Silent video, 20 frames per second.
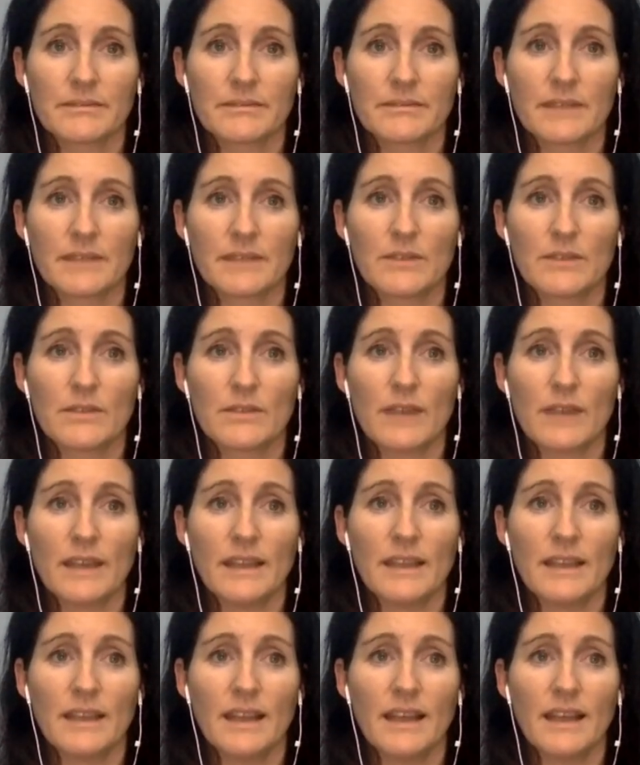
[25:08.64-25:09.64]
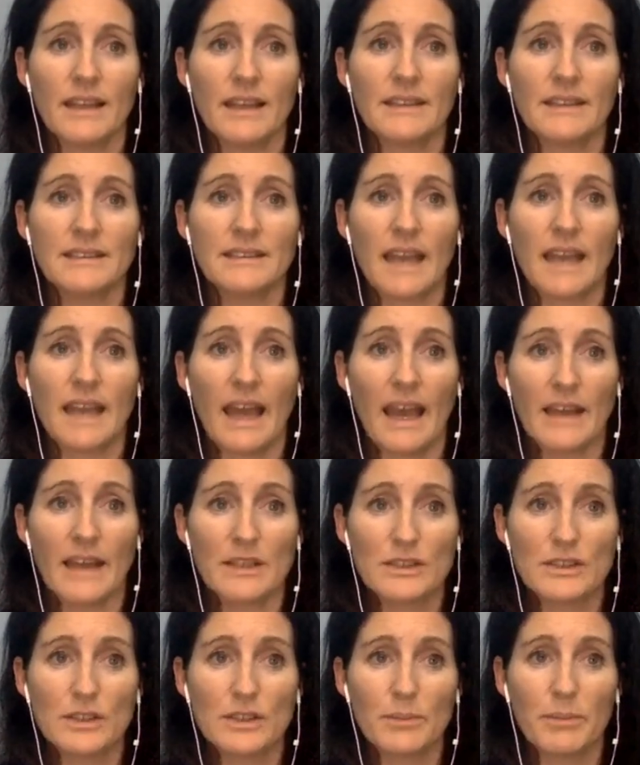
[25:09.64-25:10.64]
And recognize
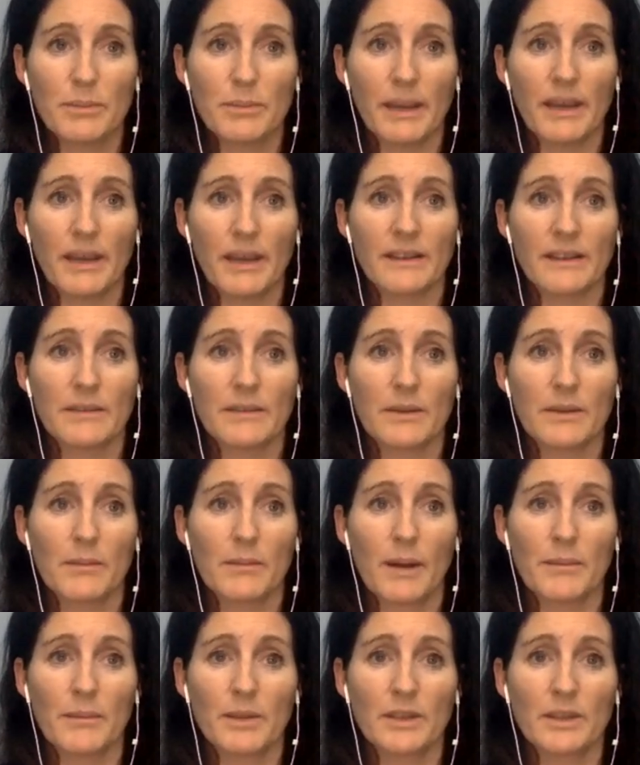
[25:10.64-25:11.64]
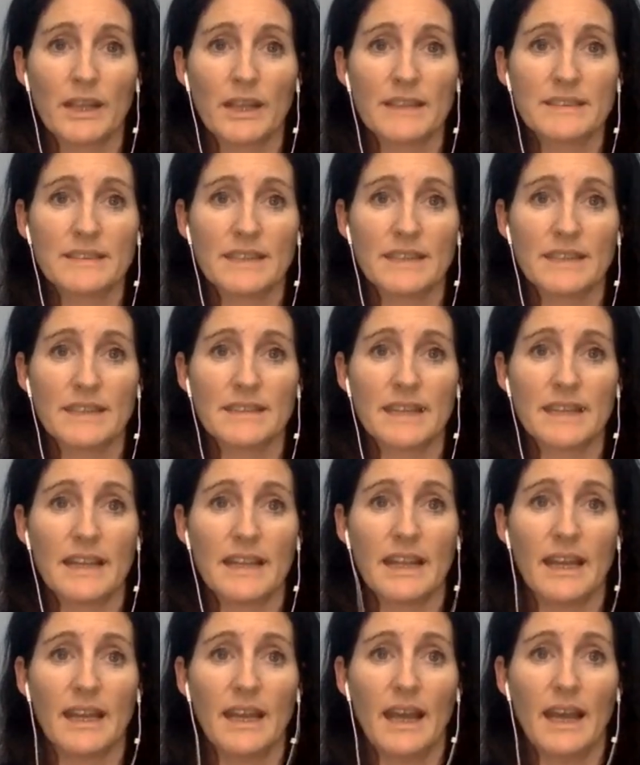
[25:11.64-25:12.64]
as your parent, your mom or your dad says
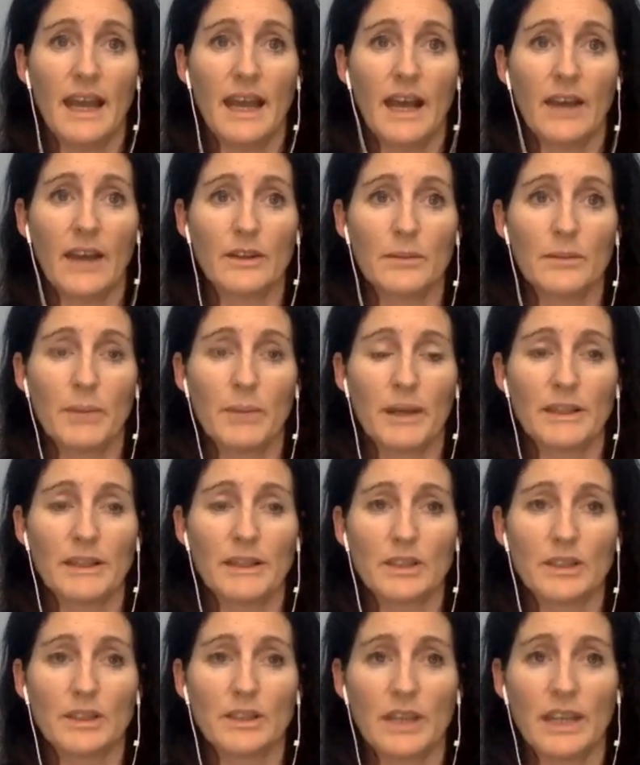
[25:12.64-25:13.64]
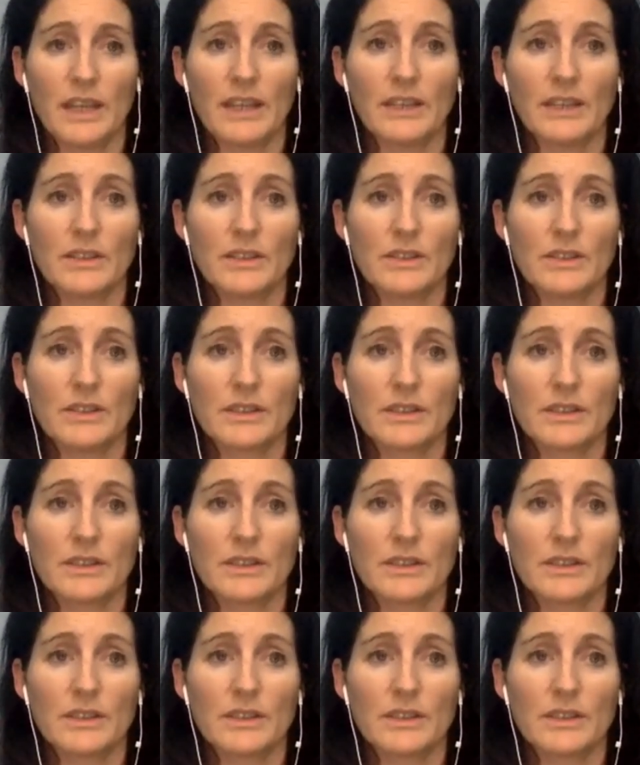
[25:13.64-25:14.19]
that, how your body changed.